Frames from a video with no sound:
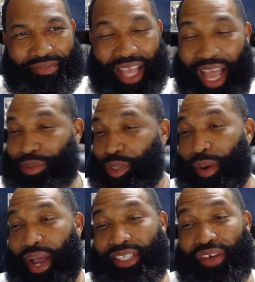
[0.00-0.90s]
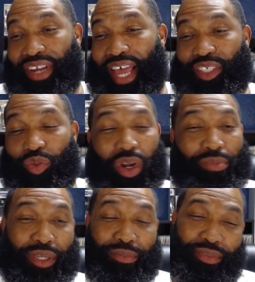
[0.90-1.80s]
I'm surprised every last one of
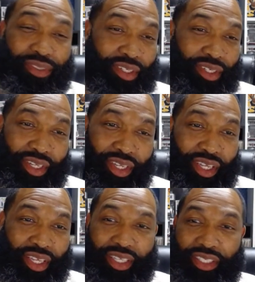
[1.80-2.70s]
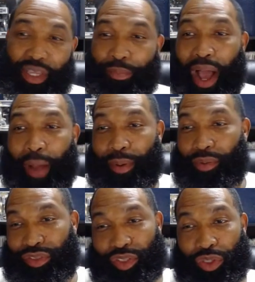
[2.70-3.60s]
them didn't pop up
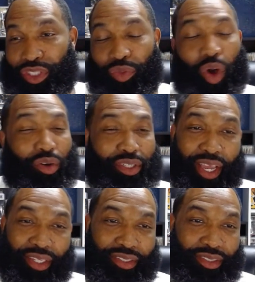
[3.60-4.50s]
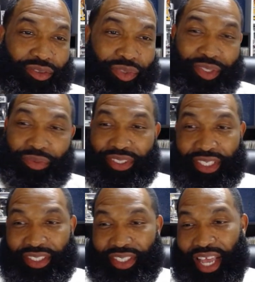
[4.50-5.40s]
as soon as he walked out. Once they
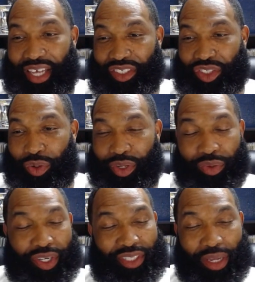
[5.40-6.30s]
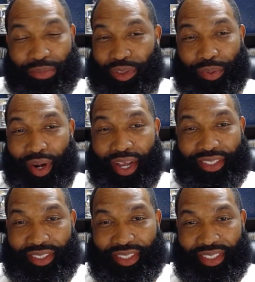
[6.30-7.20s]
seen how short he was, I'm surprised.